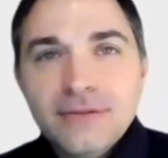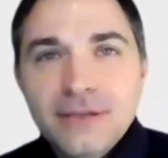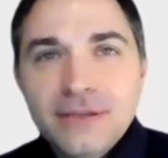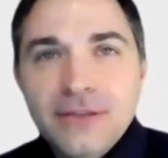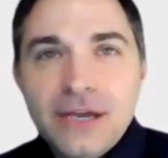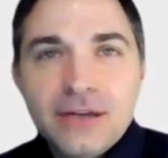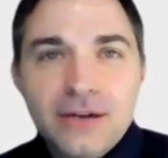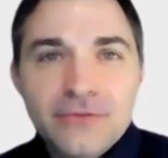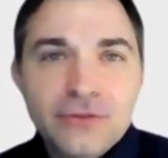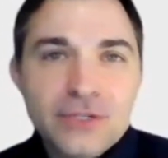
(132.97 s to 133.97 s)
in that
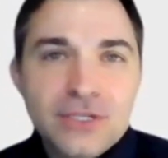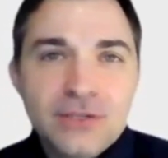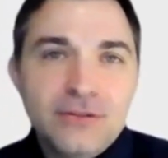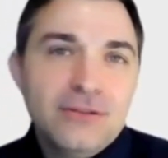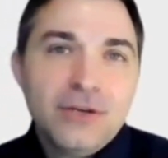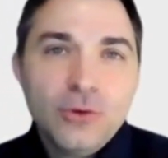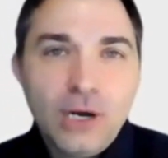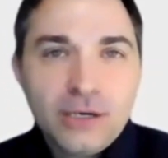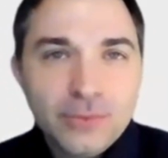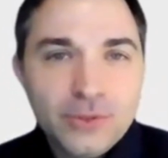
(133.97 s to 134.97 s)
conference, you can go
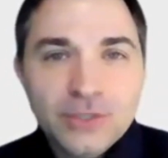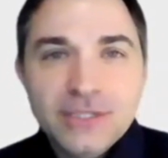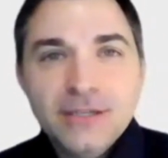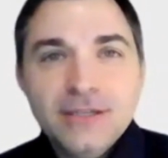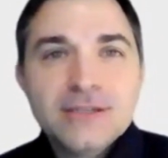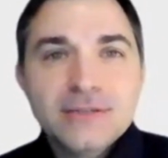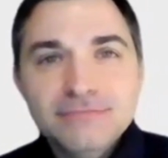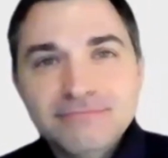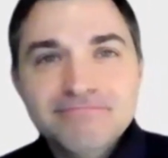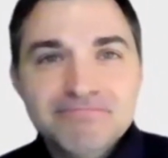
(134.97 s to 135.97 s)
walk up to attendees and,
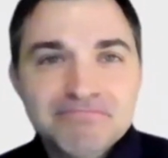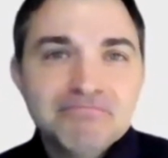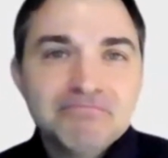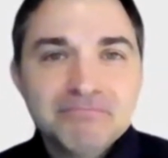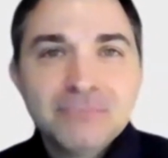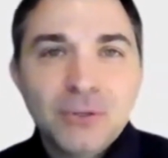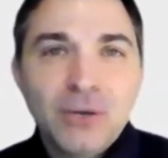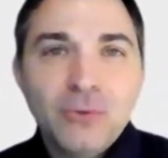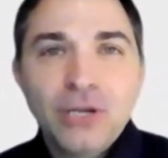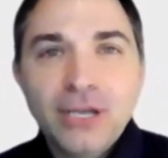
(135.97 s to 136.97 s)

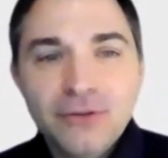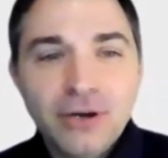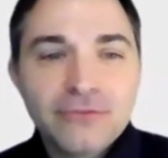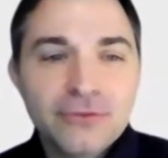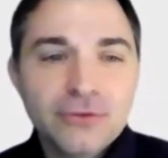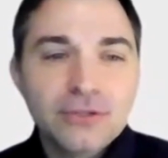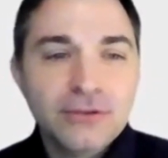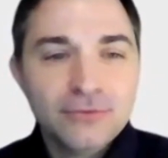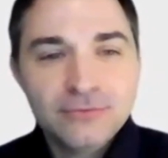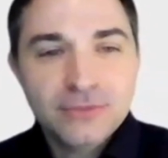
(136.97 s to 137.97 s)
okay, what do you have to offer? And
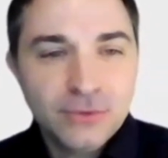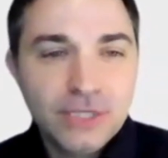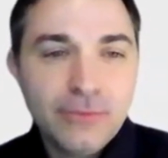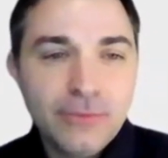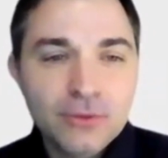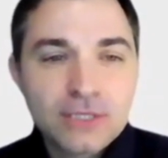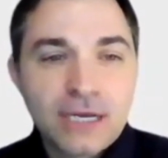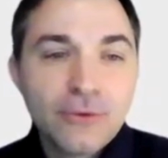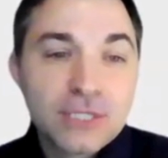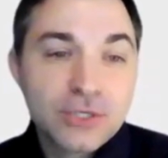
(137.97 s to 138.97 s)
they'll do demos. And
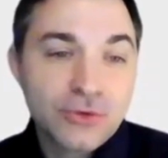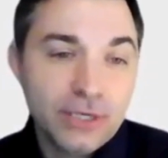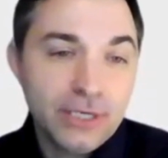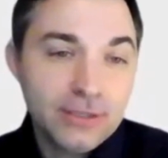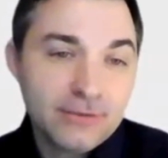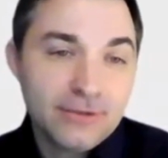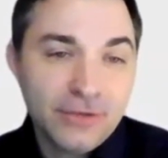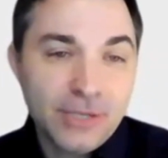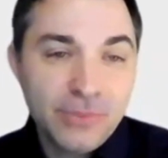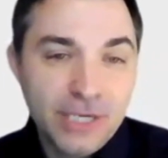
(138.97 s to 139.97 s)
I was intrigued.
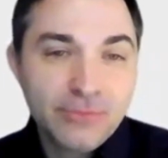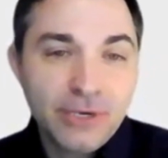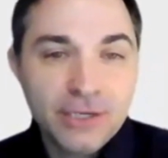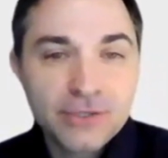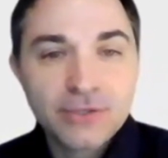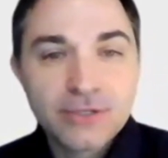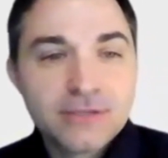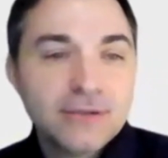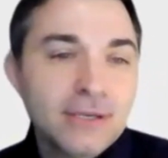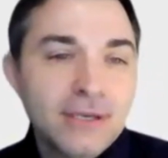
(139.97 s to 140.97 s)
They piqued my
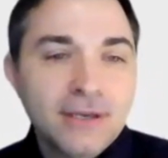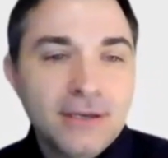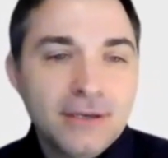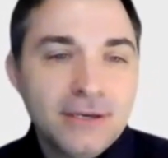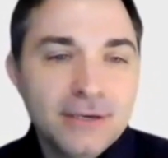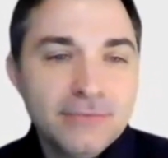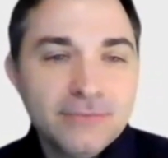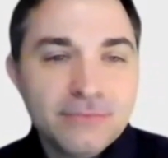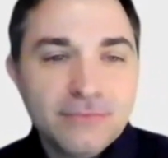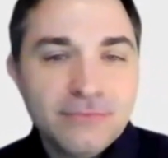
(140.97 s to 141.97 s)
interest. They
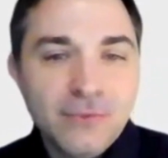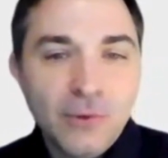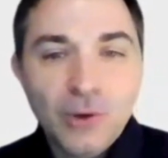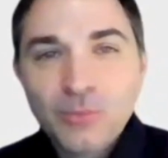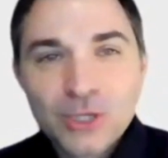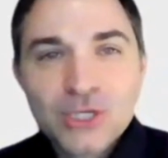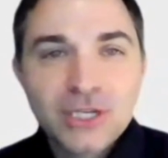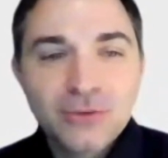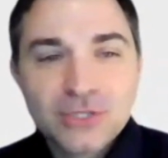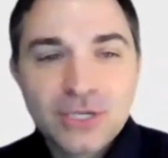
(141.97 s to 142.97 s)
weren't pushy.
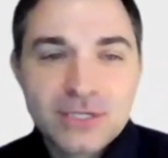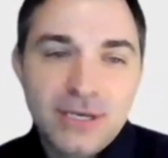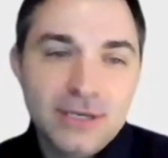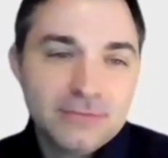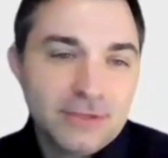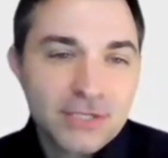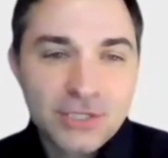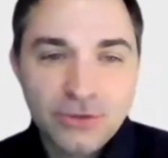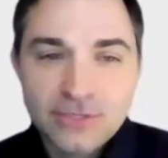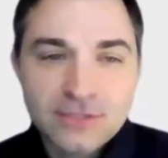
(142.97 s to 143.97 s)
It was just, hey, let
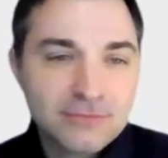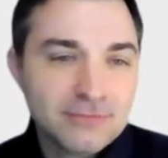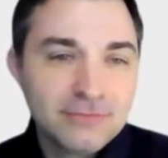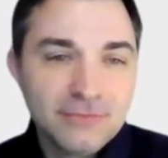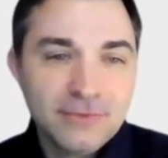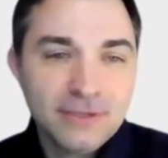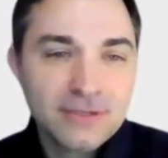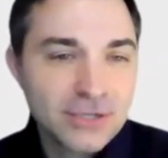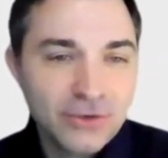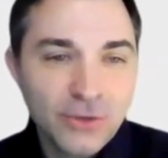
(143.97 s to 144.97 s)
us
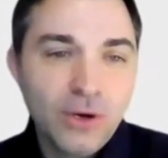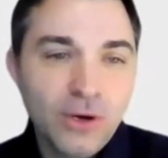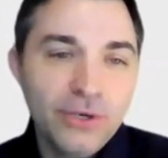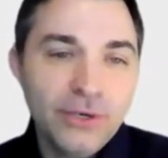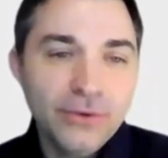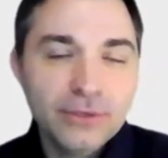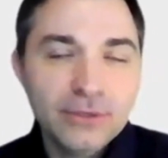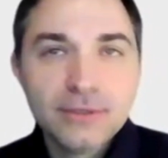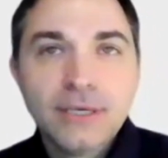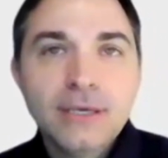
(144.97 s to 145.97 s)
show you what we do. And